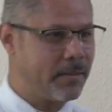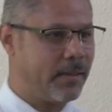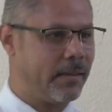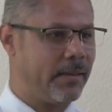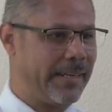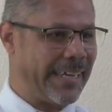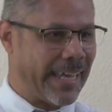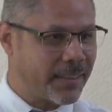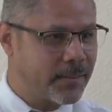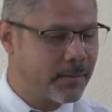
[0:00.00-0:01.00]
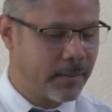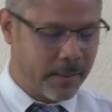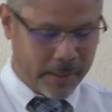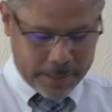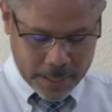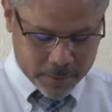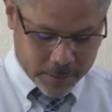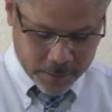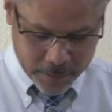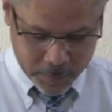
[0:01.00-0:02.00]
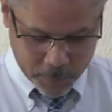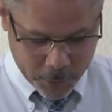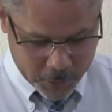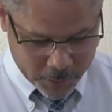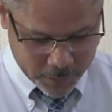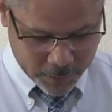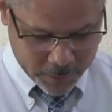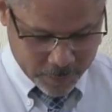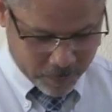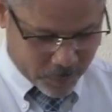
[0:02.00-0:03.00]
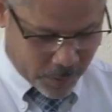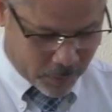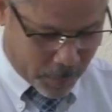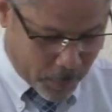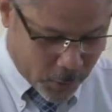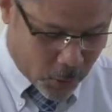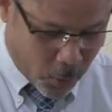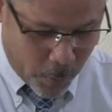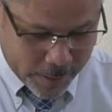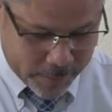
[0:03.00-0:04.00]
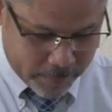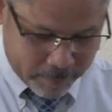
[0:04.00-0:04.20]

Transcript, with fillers: the recalcitrant person, the person who is